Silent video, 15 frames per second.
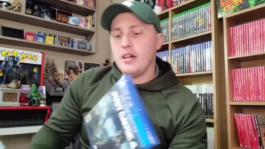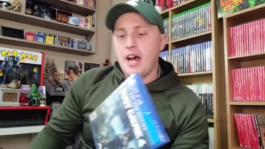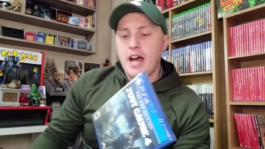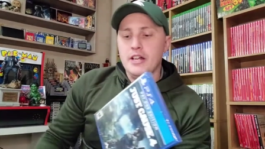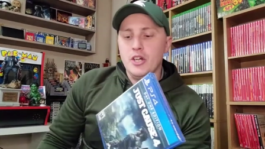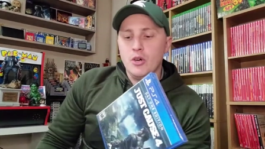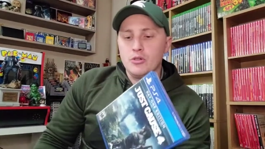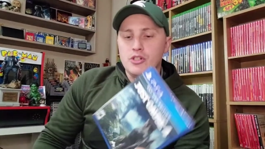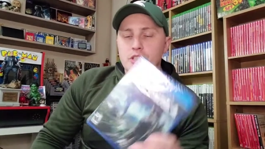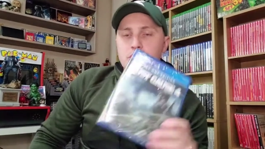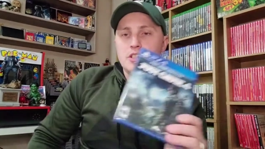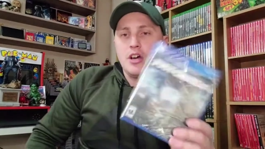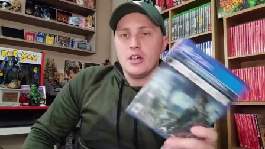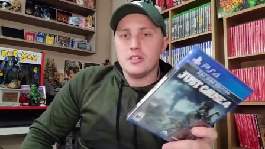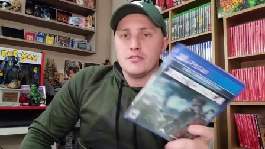I know
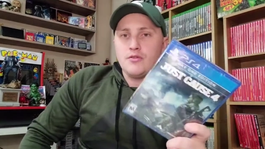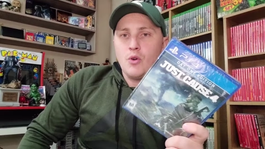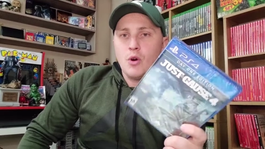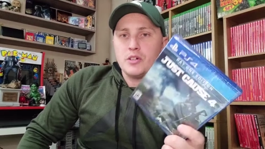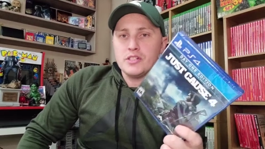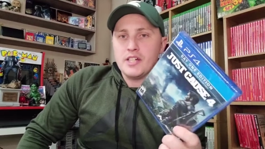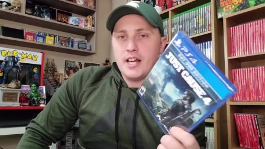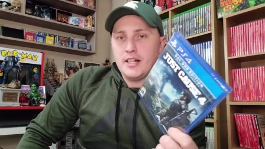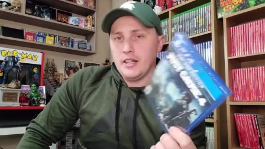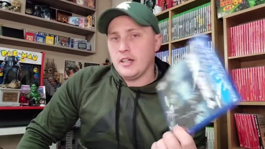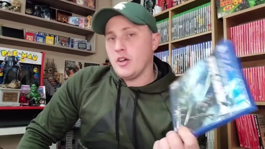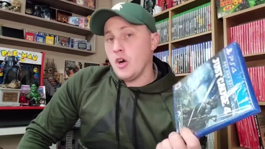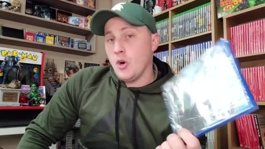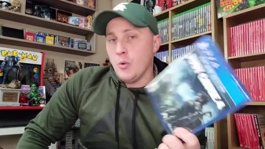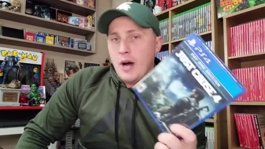Just Cause 4, it's kind of
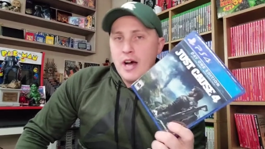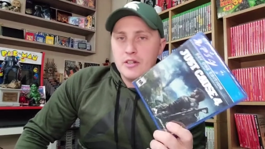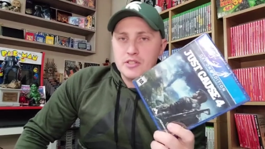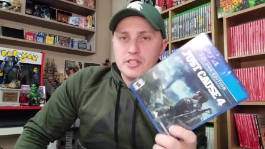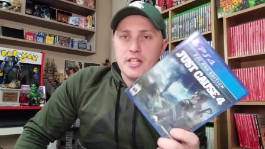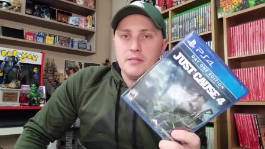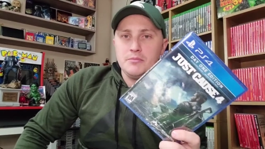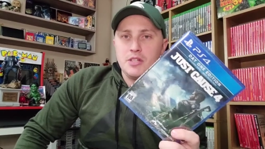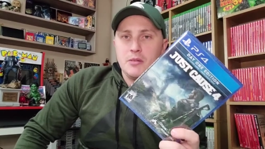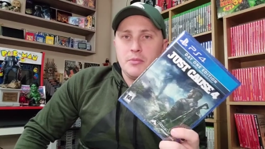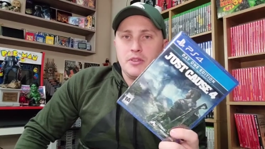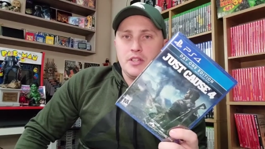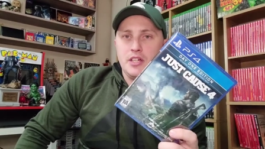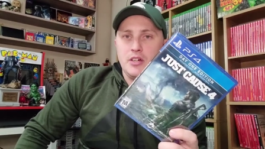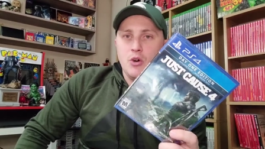like, oh wow, same type
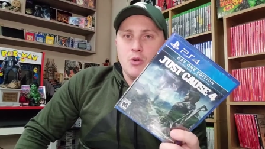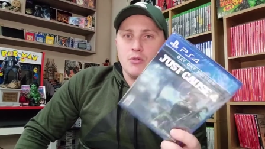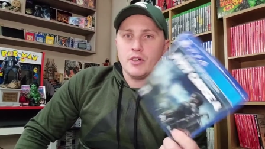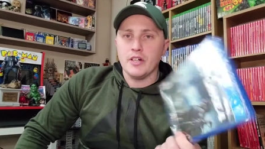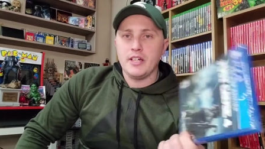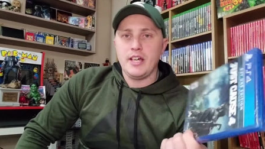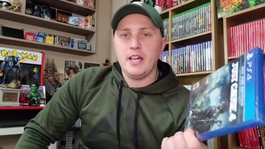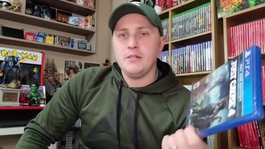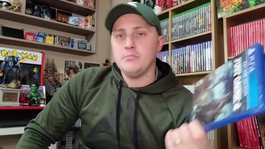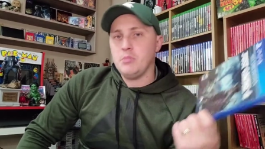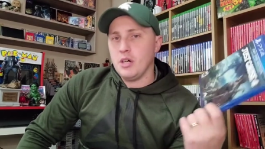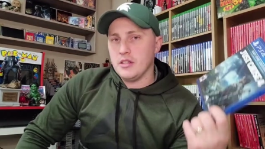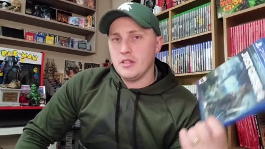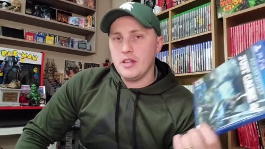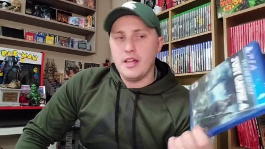of thing over again,
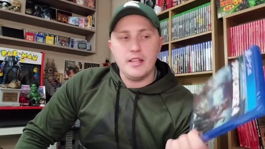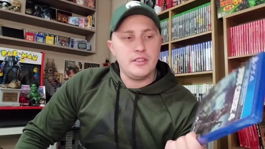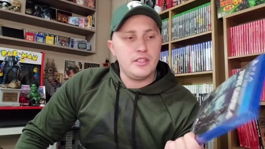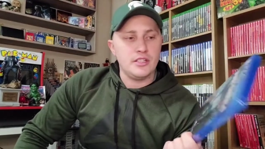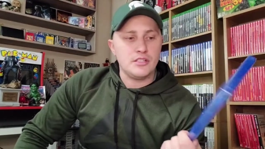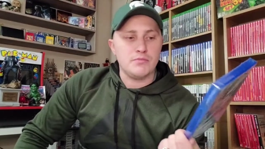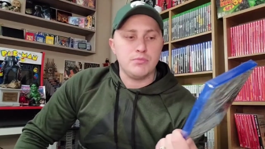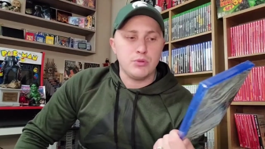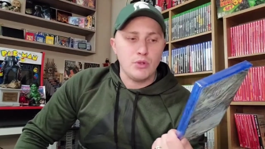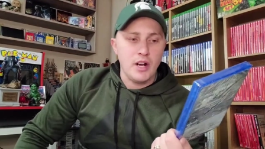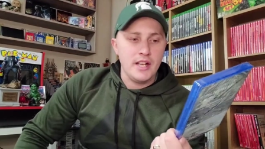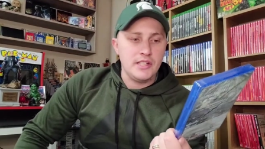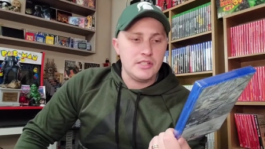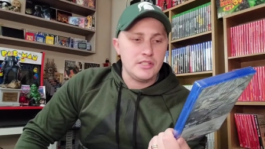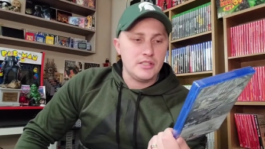but at this
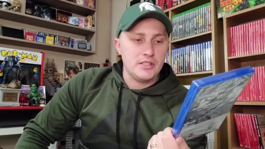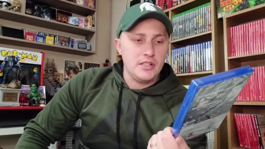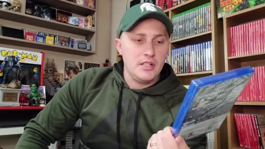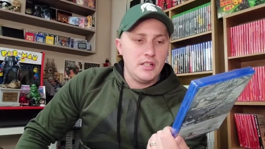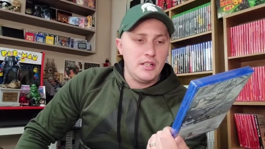price,